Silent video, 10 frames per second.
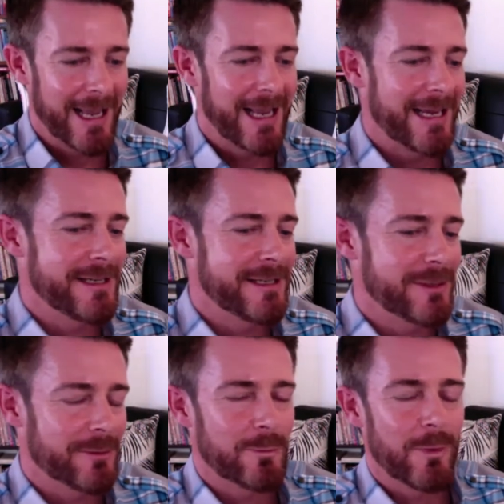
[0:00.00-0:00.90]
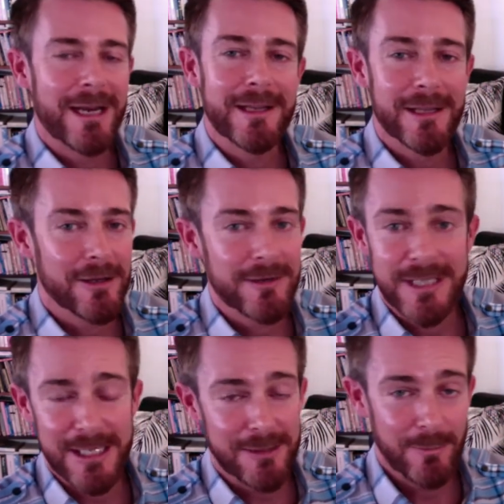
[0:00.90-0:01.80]
And when
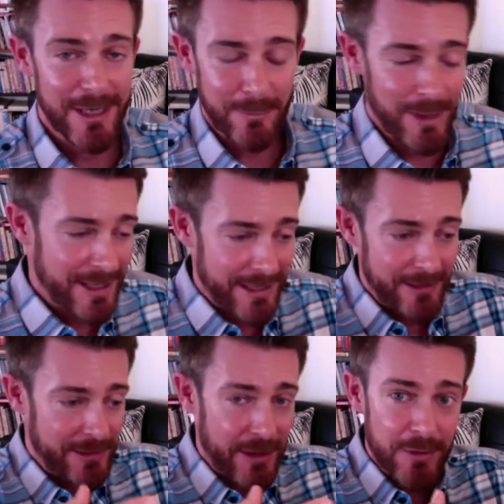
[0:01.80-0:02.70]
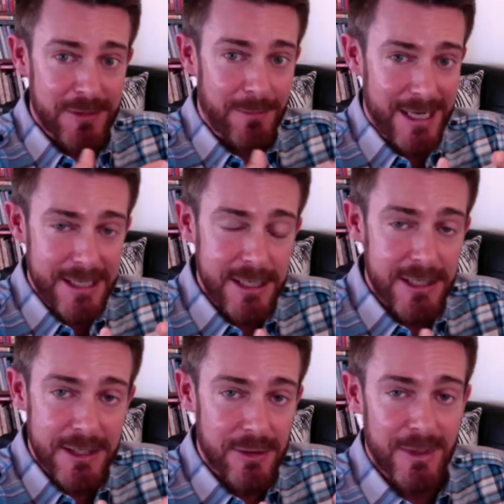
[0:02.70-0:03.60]
those
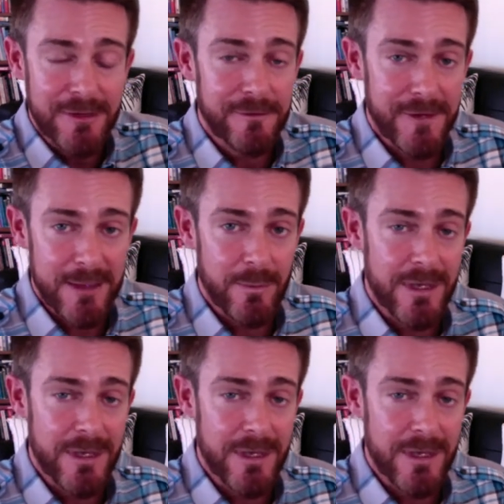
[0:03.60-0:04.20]
messages are interfered